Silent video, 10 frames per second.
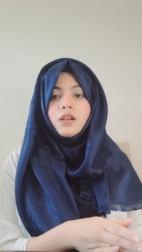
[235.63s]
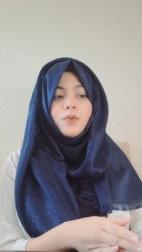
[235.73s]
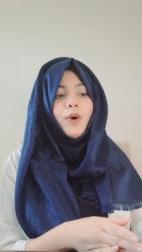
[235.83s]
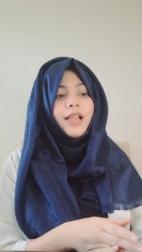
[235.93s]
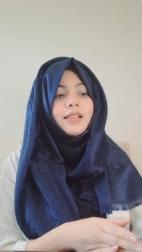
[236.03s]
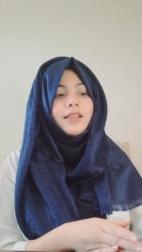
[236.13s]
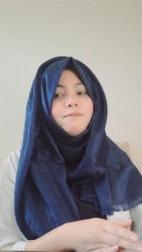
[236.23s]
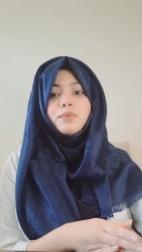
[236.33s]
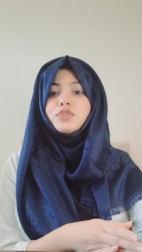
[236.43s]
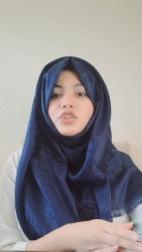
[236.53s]
While
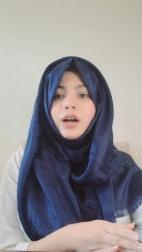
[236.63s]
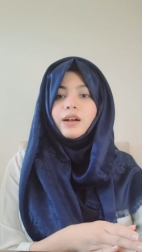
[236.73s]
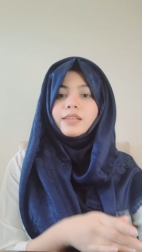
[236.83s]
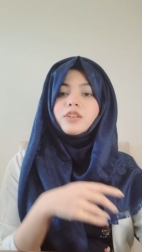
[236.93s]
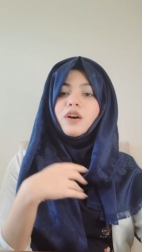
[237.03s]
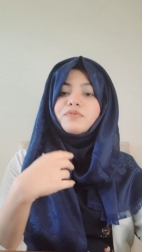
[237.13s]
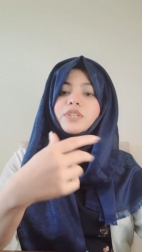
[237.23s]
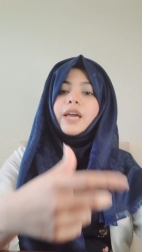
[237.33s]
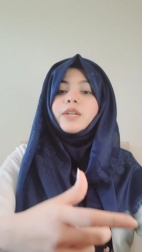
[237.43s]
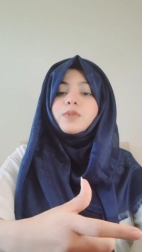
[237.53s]
kombucha is
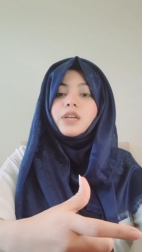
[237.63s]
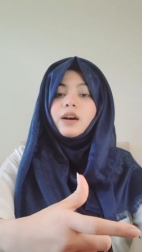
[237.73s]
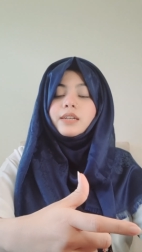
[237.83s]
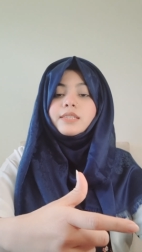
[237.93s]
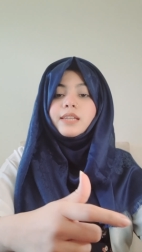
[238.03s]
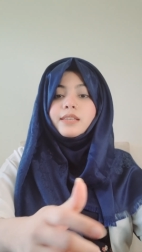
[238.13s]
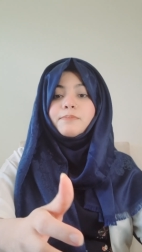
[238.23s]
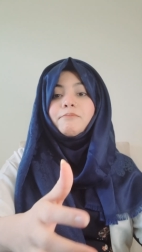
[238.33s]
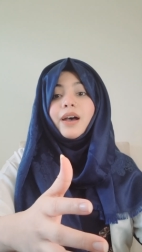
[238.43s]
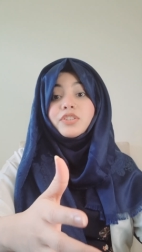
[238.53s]
often advertised as a
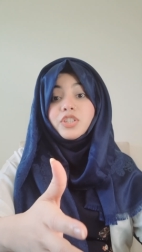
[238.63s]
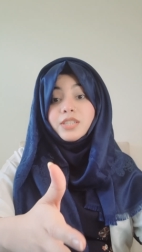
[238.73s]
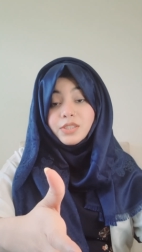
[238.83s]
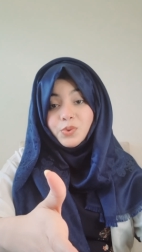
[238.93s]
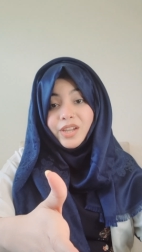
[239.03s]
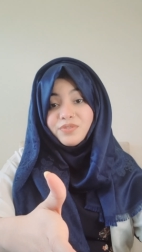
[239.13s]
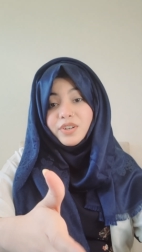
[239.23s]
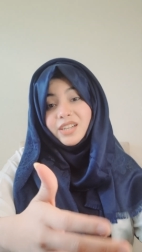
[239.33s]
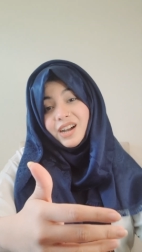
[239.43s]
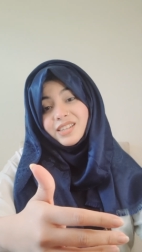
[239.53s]
magical drink
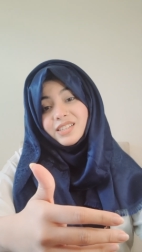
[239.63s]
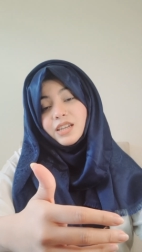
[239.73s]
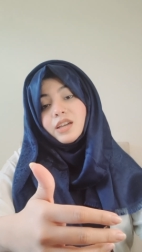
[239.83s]
for gut,